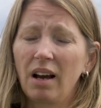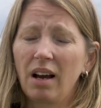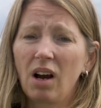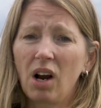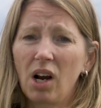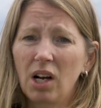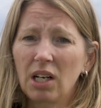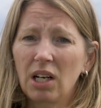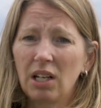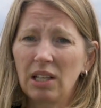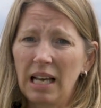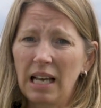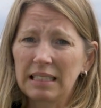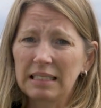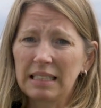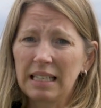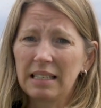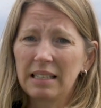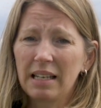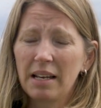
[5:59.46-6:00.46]
are
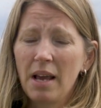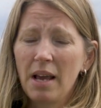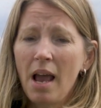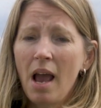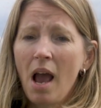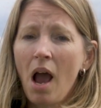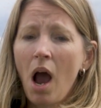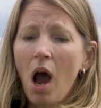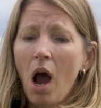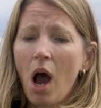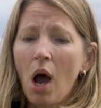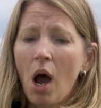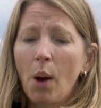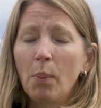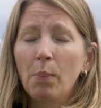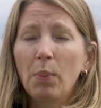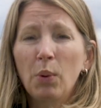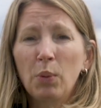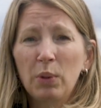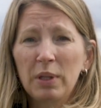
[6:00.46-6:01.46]
collected.
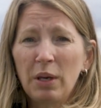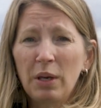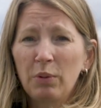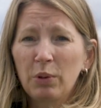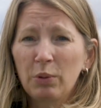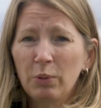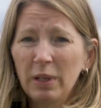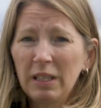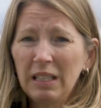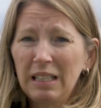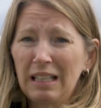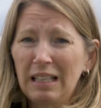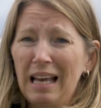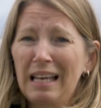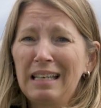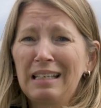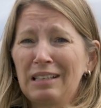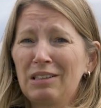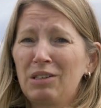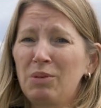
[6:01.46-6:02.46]
But what they would really
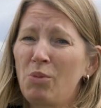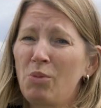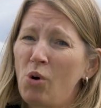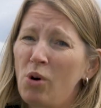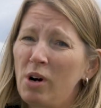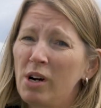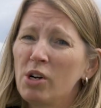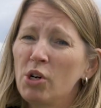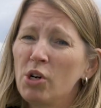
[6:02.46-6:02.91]
like is more